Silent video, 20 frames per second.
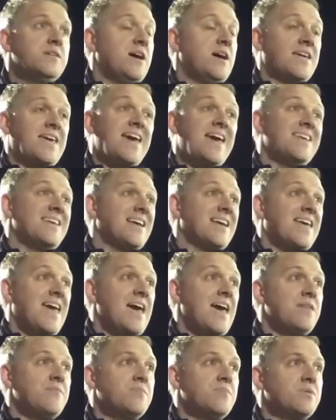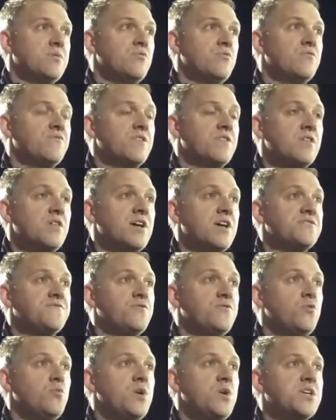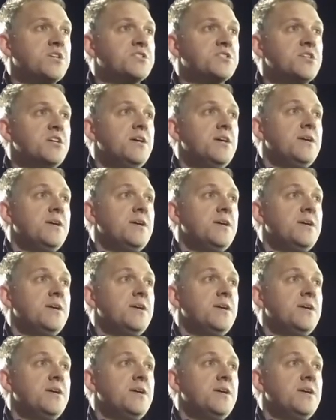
again and again, you know, for the last few weeks.